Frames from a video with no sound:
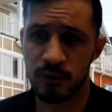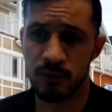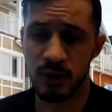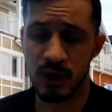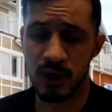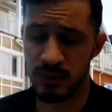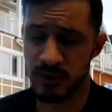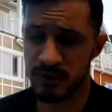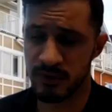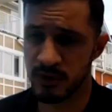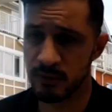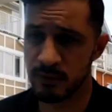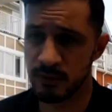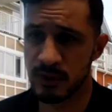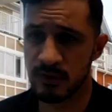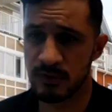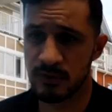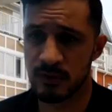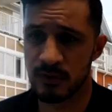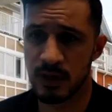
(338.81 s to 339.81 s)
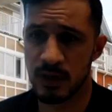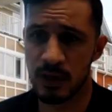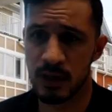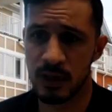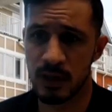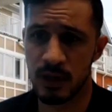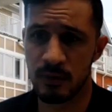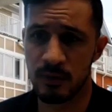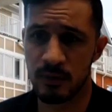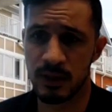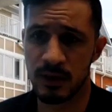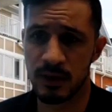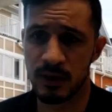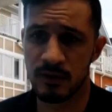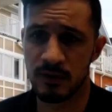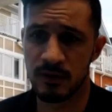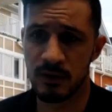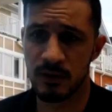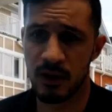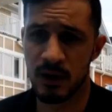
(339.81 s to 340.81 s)
prohibit subleasing
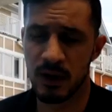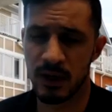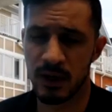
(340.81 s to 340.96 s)
because the law,